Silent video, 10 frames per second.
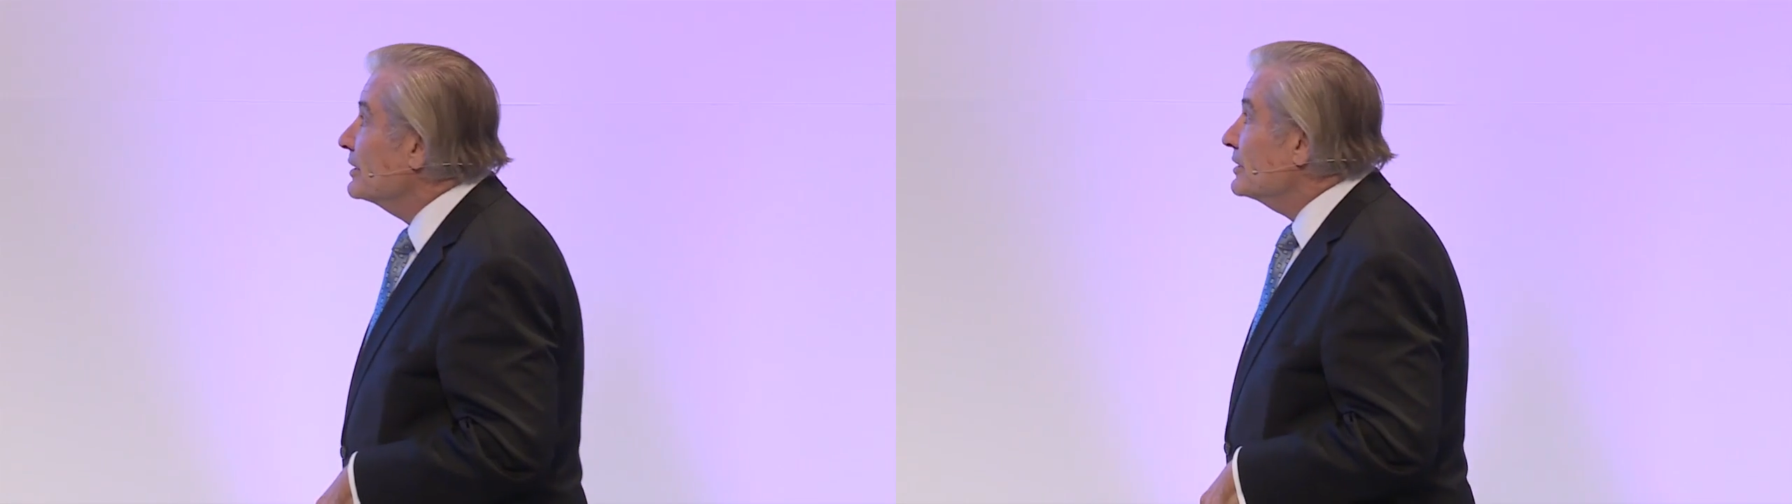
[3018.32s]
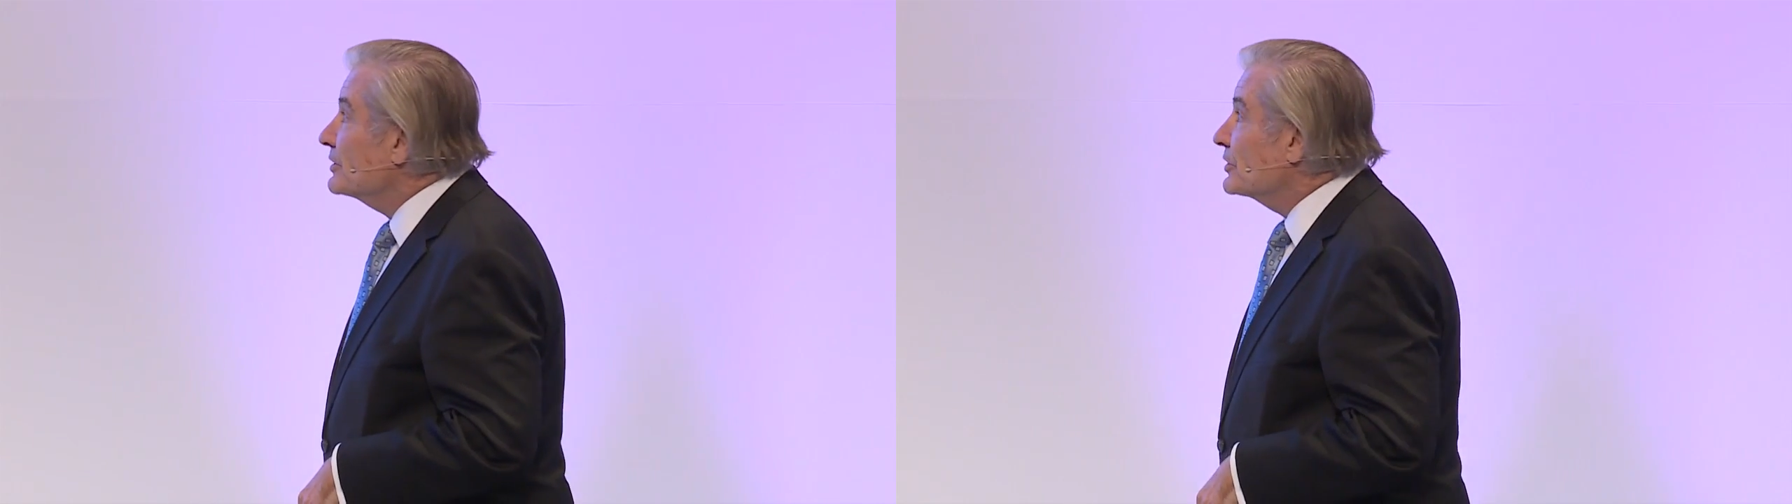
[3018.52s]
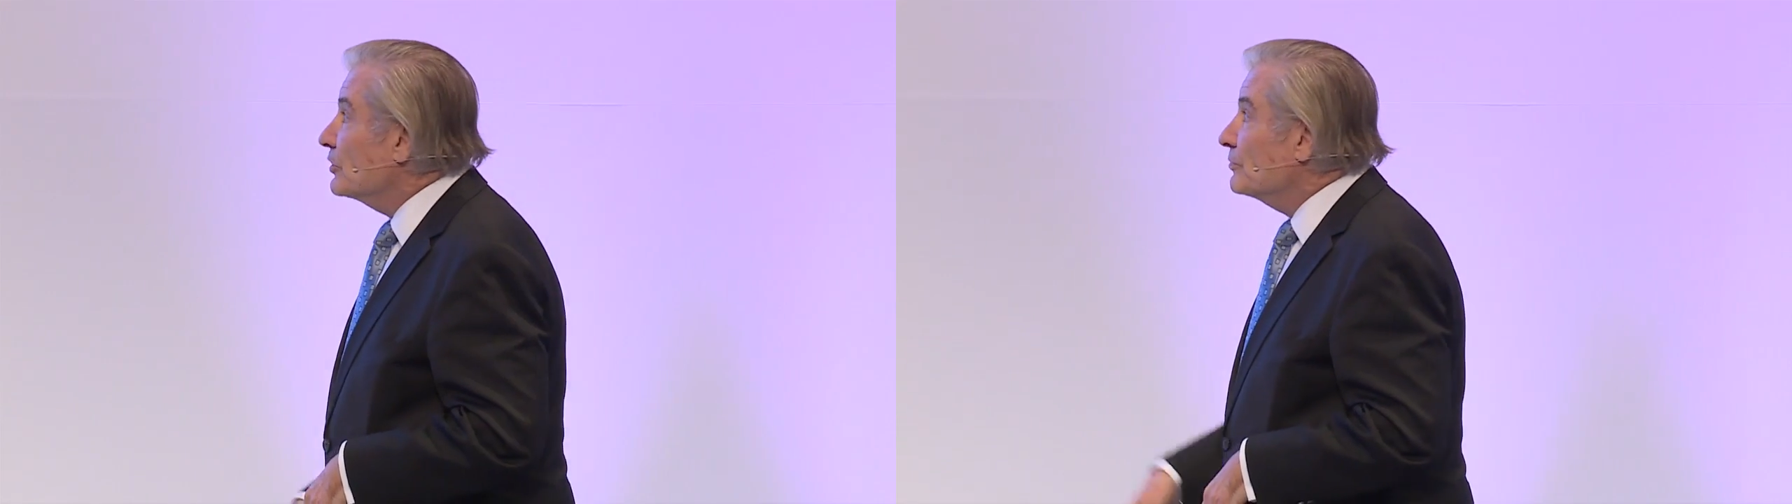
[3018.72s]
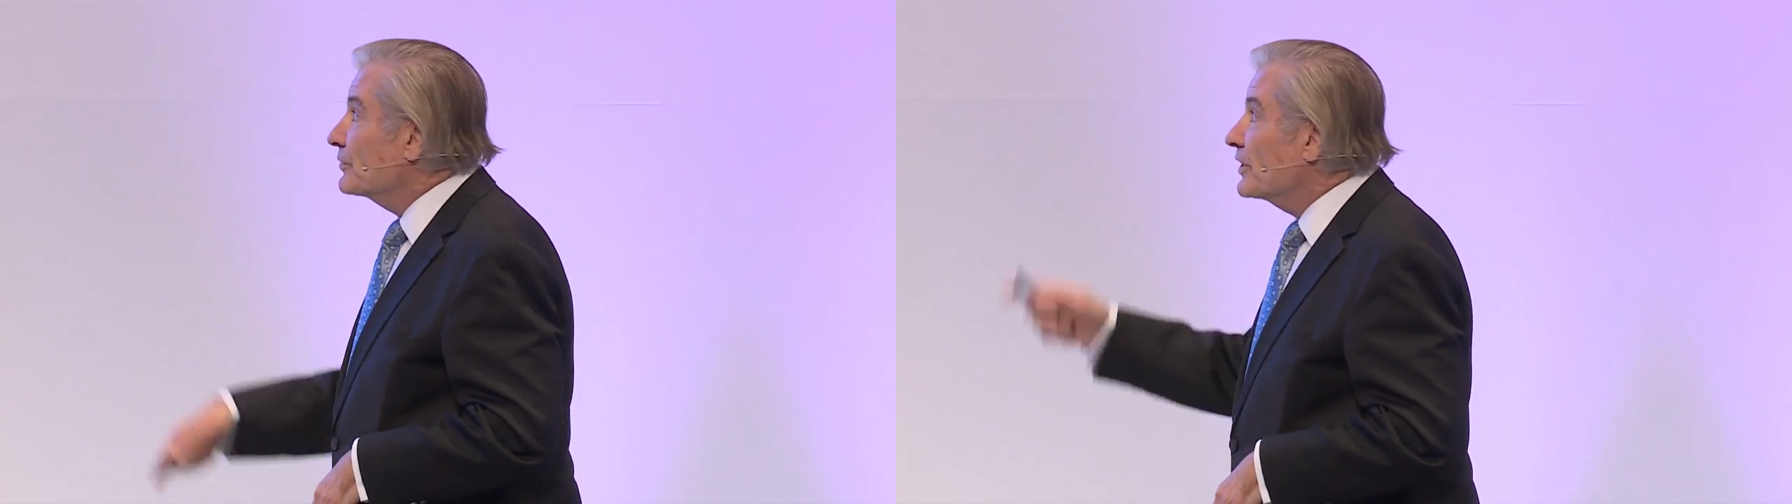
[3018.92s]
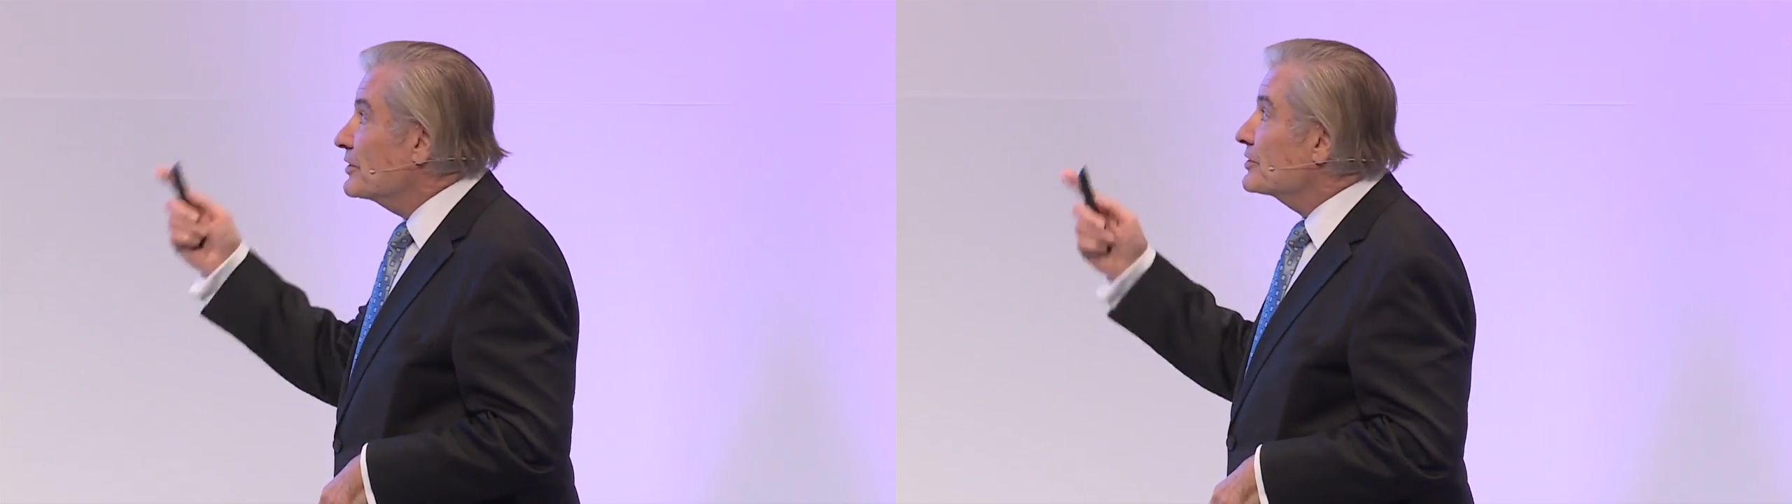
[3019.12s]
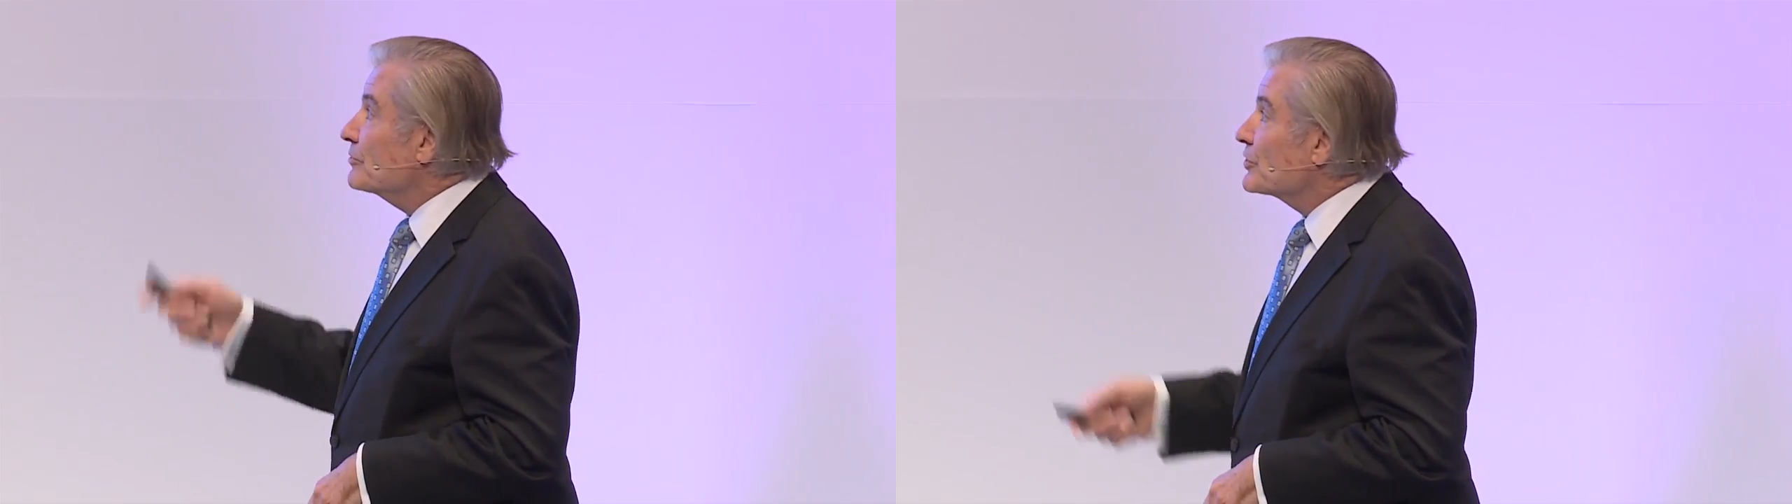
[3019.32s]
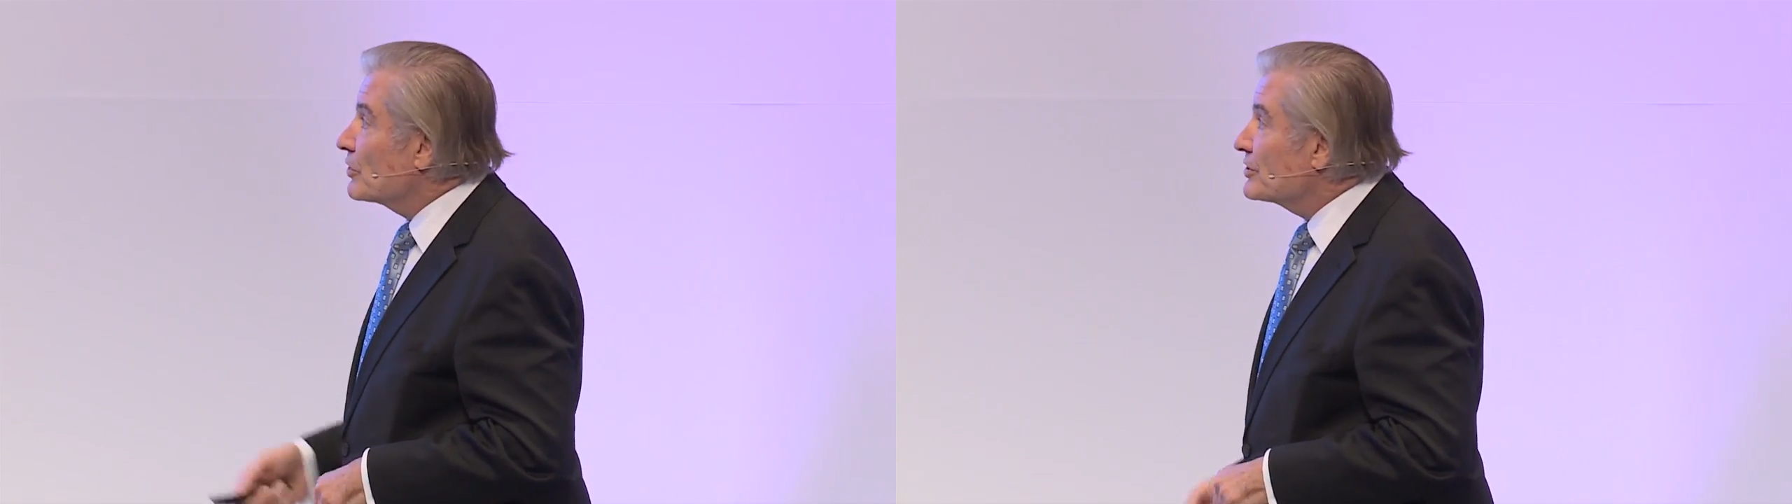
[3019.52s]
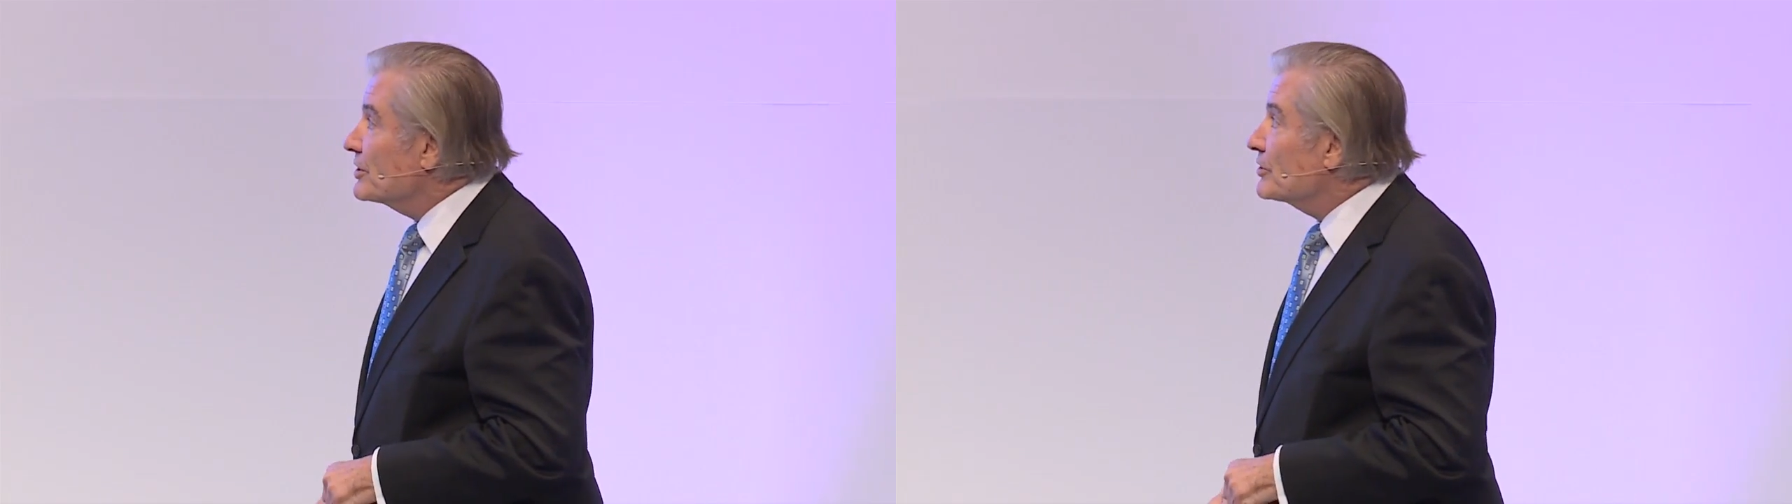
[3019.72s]
So there's some
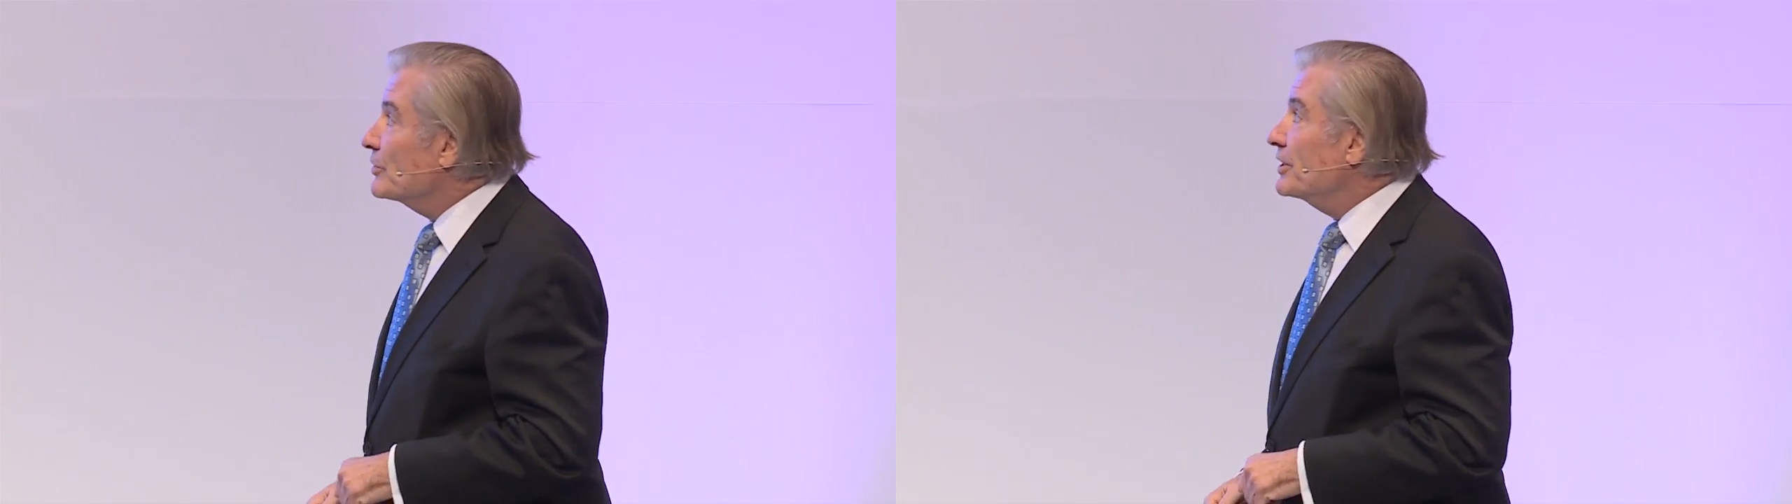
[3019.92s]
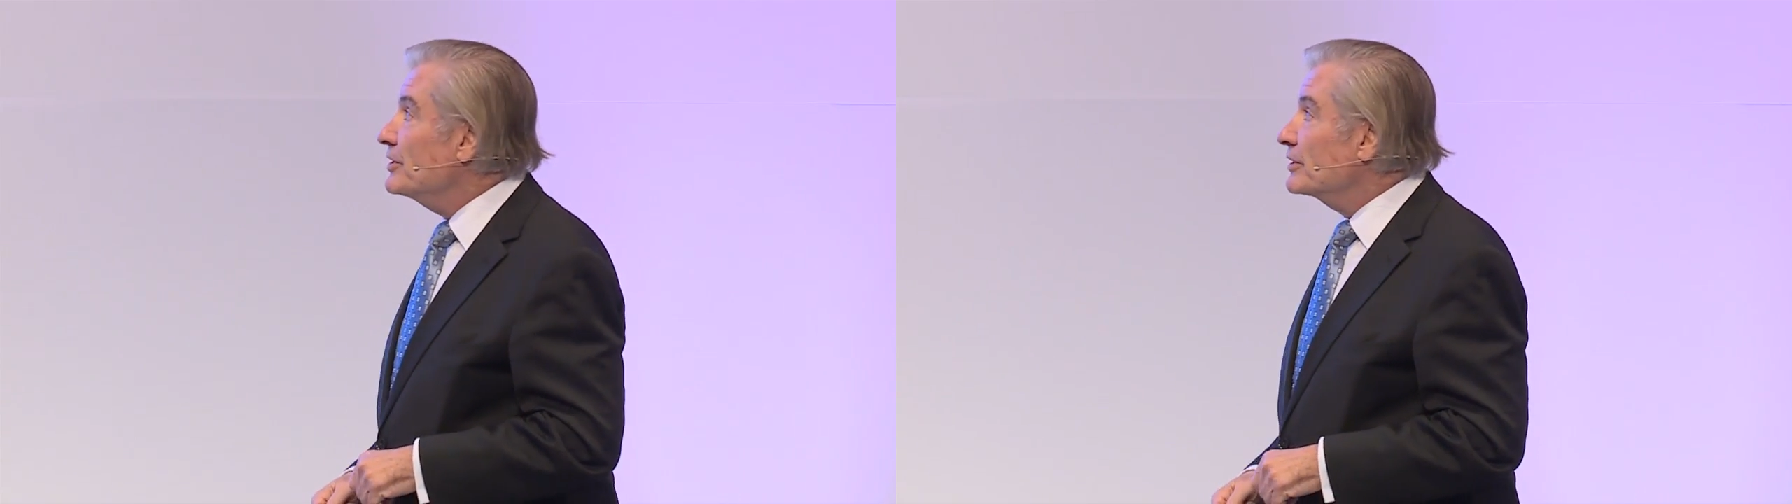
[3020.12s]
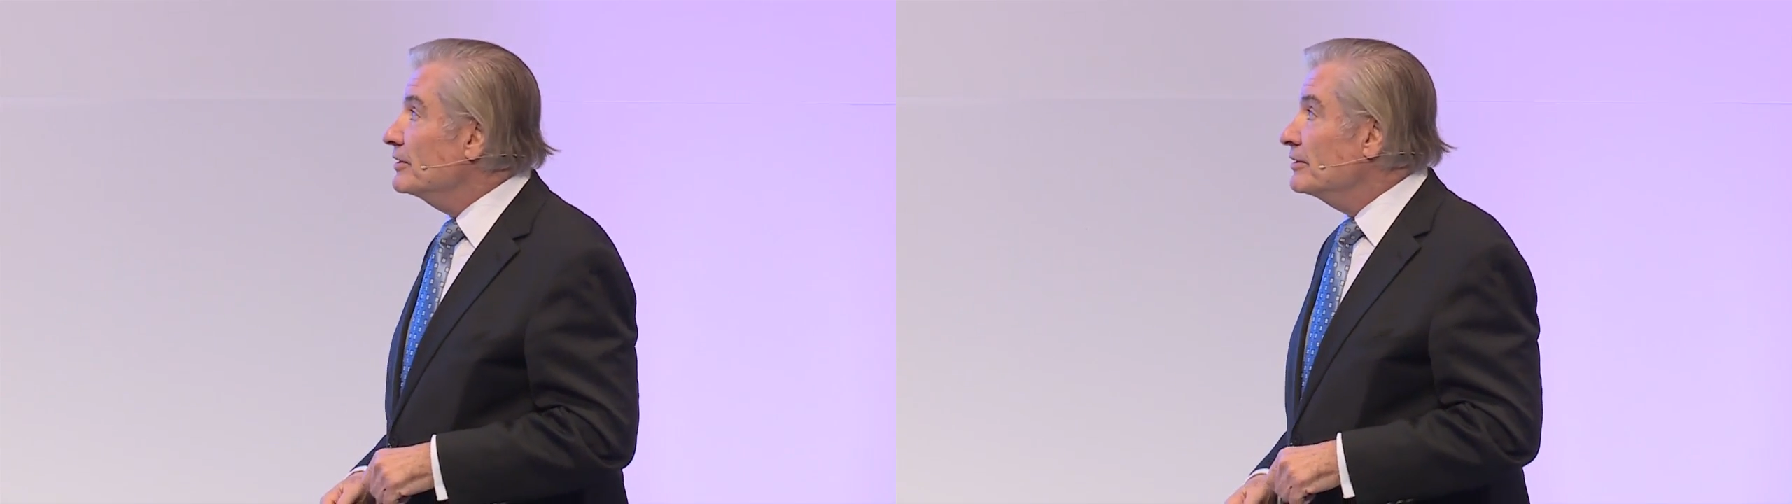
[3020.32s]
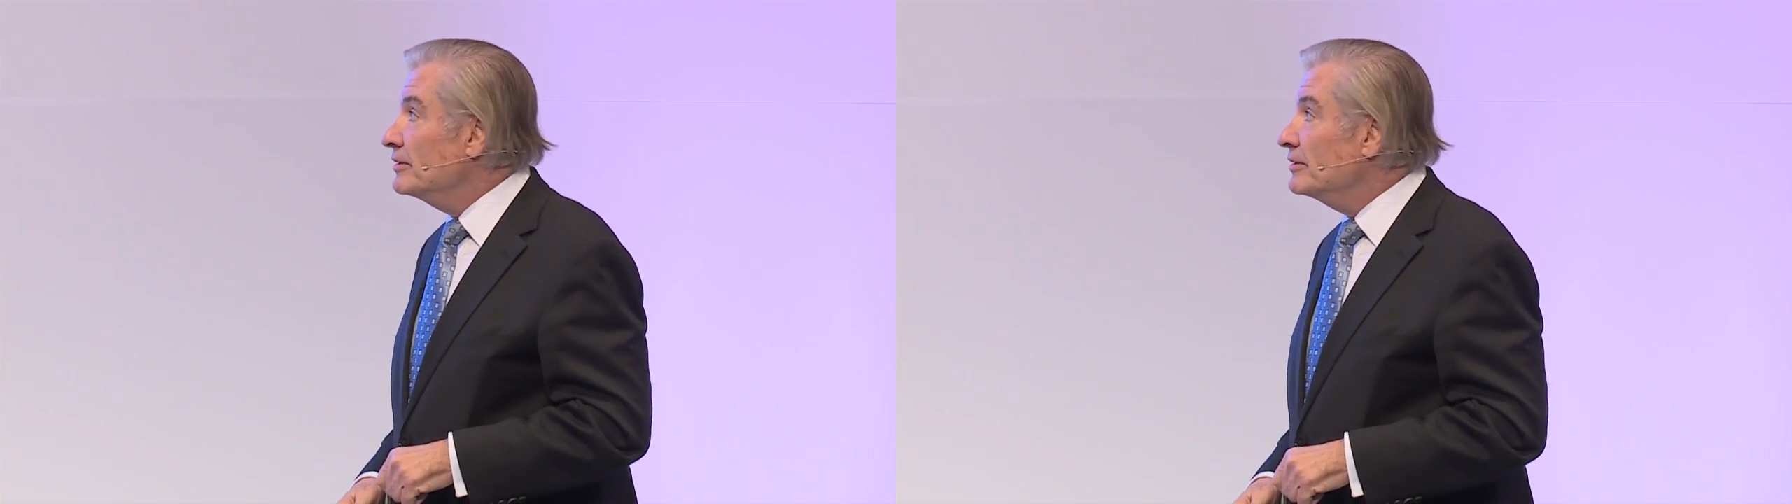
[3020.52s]
sources where you can